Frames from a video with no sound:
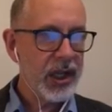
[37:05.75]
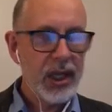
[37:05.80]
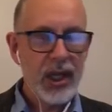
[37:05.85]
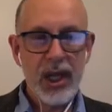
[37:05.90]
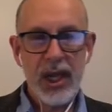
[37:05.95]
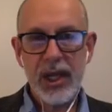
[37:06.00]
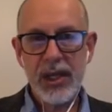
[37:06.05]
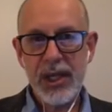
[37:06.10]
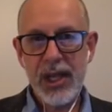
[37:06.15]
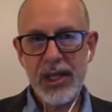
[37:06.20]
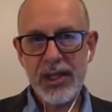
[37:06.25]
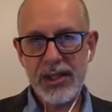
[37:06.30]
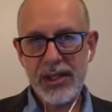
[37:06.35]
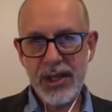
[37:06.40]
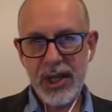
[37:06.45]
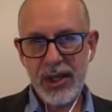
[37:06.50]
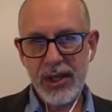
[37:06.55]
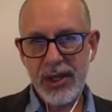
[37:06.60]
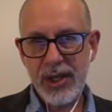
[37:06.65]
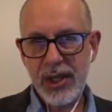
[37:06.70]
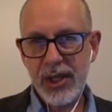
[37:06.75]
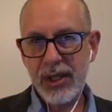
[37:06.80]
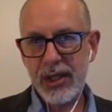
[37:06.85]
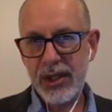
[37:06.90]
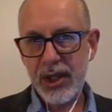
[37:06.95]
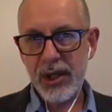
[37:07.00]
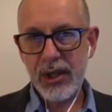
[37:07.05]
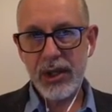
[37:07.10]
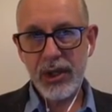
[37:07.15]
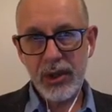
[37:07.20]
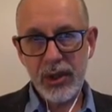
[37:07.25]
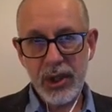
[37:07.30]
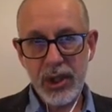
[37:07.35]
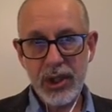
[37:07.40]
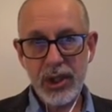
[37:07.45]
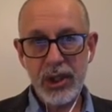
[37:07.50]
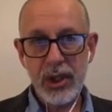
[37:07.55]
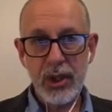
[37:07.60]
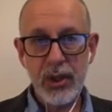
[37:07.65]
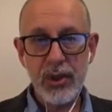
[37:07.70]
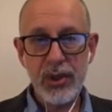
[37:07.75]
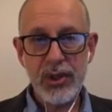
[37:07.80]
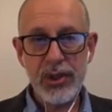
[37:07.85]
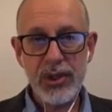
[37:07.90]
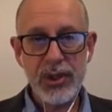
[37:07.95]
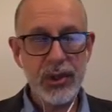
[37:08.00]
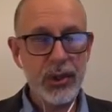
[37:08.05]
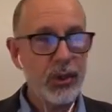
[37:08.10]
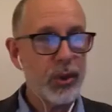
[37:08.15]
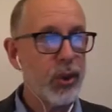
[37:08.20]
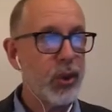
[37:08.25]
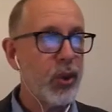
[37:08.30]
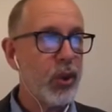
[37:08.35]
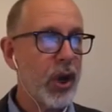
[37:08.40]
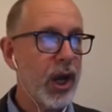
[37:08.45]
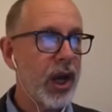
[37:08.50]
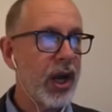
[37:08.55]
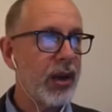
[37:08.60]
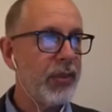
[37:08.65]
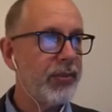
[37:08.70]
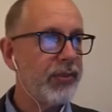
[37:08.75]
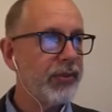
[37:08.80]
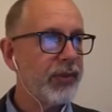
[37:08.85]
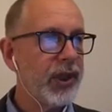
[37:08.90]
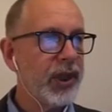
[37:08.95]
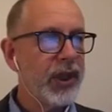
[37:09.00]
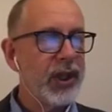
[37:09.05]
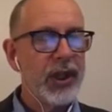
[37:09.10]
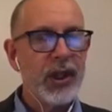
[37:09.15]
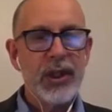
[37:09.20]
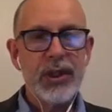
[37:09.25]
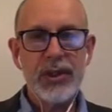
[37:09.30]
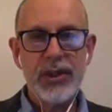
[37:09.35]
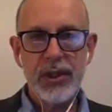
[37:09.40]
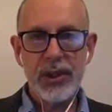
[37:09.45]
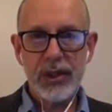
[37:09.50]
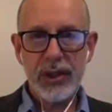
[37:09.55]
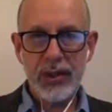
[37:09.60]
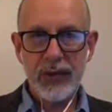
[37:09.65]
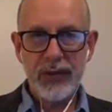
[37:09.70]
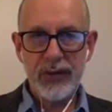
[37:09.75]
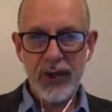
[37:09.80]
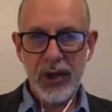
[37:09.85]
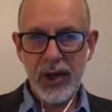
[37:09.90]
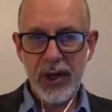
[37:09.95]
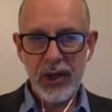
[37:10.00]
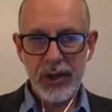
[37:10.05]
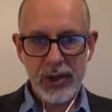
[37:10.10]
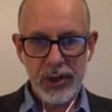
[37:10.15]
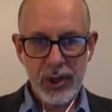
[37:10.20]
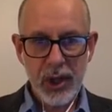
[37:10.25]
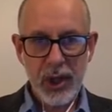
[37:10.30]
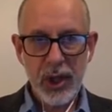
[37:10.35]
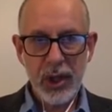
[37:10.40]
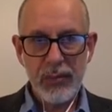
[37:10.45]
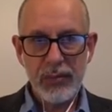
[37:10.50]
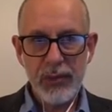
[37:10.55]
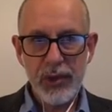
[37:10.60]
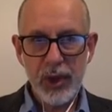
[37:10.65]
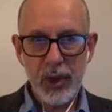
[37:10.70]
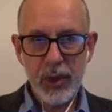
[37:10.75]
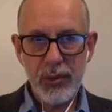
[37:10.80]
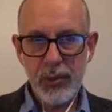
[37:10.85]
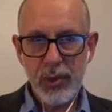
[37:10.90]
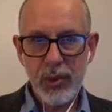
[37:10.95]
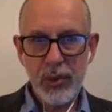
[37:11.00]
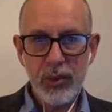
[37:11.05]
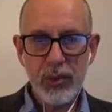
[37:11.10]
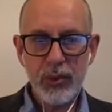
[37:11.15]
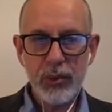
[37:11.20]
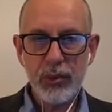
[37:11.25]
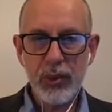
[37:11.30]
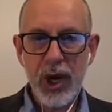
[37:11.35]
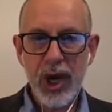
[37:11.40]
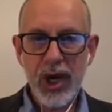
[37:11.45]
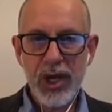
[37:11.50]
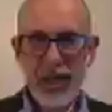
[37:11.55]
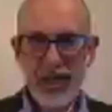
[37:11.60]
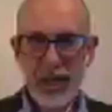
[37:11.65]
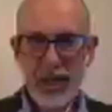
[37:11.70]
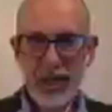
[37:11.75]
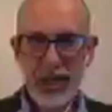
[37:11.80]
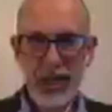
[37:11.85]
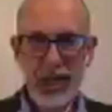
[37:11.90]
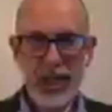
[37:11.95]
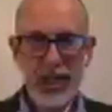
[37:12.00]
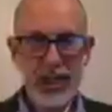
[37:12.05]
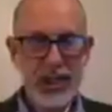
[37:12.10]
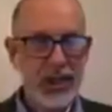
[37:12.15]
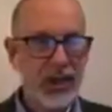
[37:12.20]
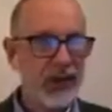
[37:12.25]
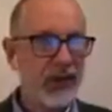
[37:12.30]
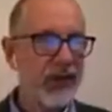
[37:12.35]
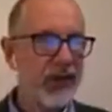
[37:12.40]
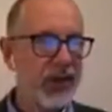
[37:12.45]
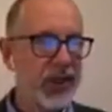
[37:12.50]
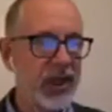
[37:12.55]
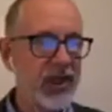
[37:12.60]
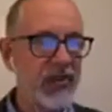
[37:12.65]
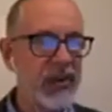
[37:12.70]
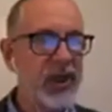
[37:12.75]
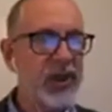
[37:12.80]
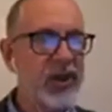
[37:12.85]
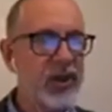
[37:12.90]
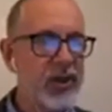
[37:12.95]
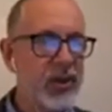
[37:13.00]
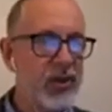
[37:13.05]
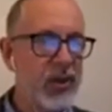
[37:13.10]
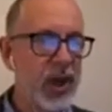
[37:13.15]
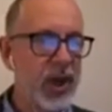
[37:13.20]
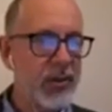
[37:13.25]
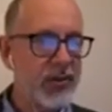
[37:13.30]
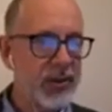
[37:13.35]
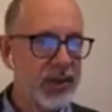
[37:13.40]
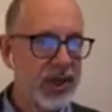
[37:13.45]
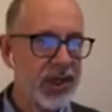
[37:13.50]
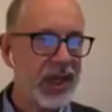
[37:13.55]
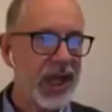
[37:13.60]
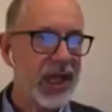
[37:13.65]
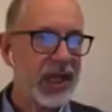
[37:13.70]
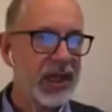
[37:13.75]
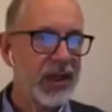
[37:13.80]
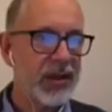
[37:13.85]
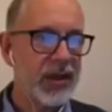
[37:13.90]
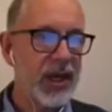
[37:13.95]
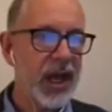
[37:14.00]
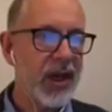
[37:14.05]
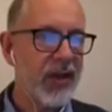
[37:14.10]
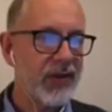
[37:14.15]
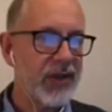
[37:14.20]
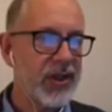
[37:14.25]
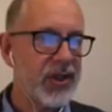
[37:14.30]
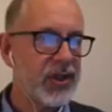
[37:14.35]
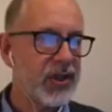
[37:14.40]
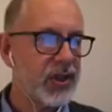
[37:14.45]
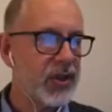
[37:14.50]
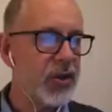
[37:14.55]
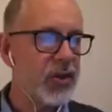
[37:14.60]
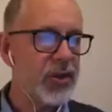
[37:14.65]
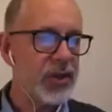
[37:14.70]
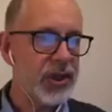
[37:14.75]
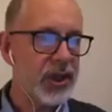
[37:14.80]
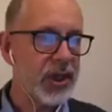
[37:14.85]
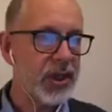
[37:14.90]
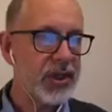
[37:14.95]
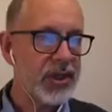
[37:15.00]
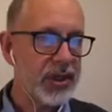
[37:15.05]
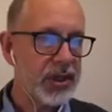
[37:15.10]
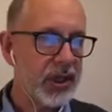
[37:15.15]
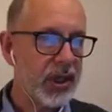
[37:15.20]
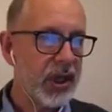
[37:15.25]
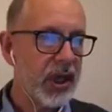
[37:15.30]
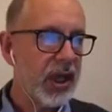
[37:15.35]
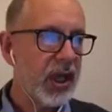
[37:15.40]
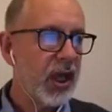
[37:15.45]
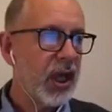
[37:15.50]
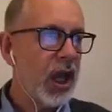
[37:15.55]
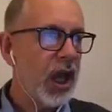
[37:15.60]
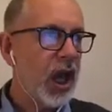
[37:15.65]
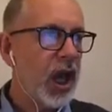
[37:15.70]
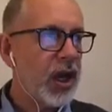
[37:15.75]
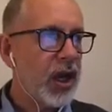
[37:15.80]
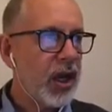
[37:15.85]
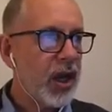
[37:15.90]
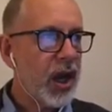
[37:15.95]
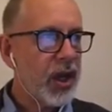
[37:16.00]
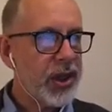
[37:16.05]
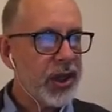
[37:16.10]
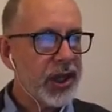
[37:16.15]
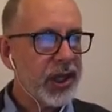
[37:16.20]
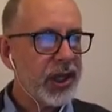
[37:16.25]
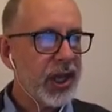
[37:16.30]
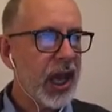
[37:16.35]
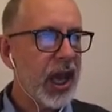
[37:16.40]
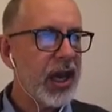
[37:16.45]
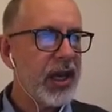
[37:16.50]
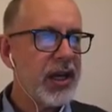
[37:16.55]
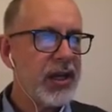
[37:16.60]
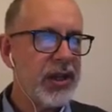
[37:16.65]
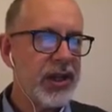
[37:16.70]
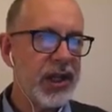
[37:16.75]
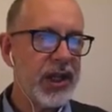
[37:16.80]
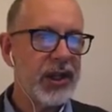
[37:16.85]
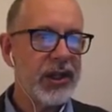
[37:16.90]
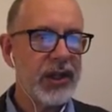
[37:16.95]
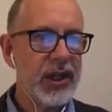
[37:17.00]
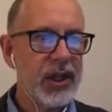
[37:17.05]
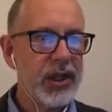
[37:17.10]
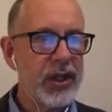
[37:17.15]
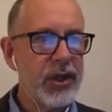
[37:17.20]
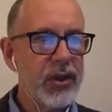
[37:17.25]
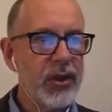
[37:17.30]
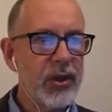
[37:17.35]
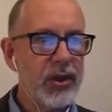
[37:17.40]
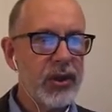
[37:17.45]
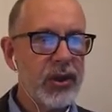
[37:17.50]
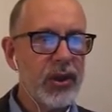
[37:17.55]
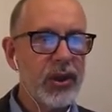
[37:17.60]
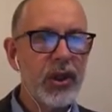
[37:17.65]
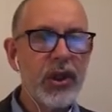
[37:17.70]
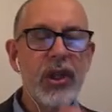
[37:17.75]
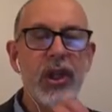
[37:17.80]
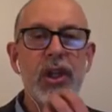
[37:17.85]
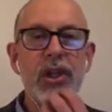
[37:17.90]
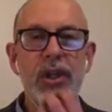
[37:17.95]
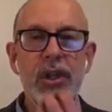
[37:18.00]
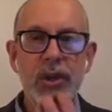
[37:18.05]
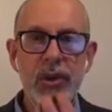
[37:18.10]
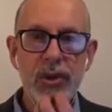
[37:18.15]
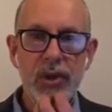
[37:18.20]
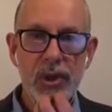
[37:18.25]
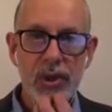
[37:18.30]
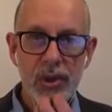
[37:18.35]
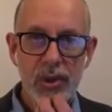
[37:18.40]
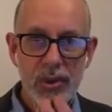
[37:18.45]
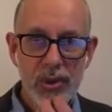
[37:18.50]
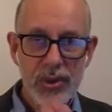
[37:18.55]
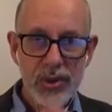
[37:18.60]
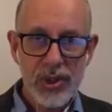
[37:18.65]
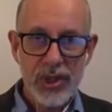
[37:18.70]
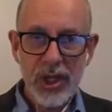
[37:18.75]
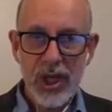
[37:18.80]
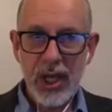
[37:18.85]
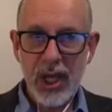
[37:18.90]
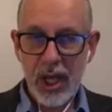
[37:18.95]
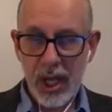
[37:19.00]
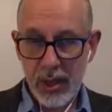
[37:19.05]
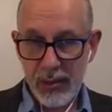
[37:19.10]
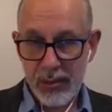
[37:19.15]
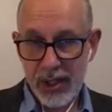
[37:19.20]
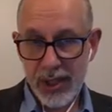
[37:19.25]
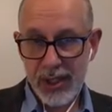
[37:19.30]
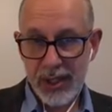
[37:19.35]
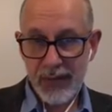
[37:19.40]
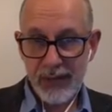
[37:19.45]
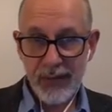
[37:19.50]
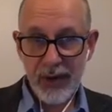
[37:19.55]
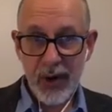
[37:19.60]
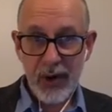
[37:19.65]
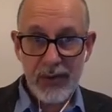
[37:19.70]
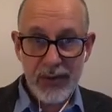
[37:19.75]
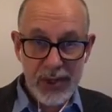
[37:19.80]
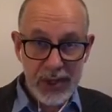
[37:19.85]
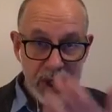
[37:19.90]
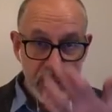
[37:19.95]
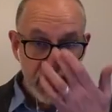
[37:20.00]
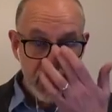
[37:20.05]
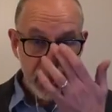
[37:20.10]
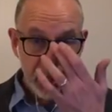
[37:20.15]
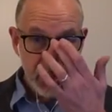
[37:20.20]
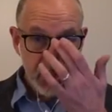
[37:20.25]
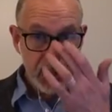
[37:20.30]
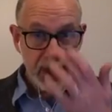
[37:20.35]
and that's something that you can use to convert normal writing into phonemic script, and that can have its uses. I think anything that you use that involves listening